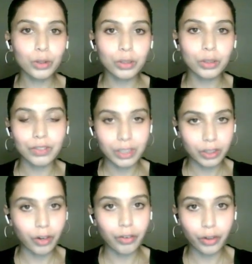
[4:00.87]
sort of
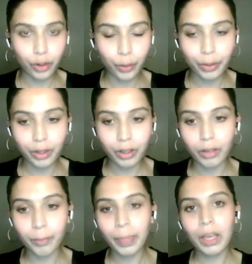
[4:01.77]
scenario going on.
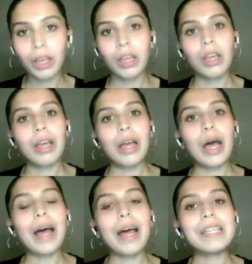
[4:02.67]

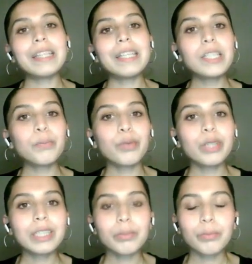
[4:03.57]
And this
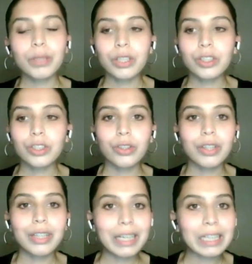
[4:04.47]
brings me to
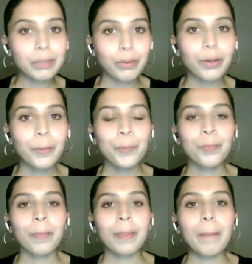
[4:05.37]
the next point.
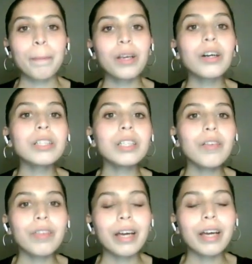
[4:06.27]
Because
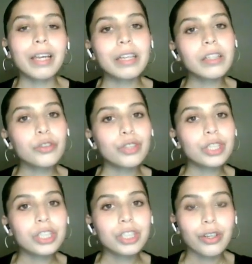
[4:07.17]
of that
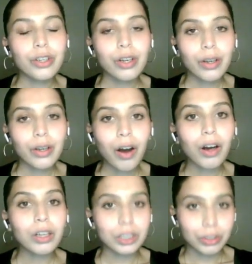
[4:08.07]
increased
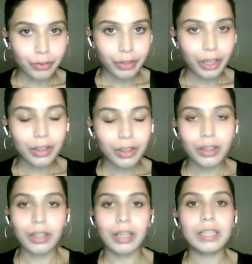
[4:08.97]
heart rate
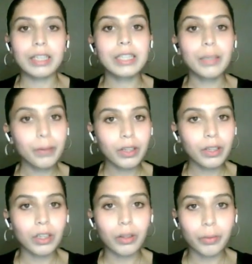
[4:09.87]
that is
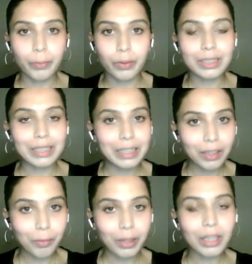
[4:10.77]
typical amongst
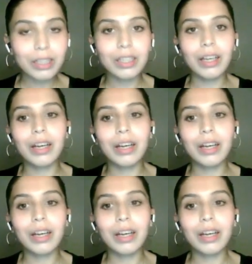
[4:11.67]
anemics,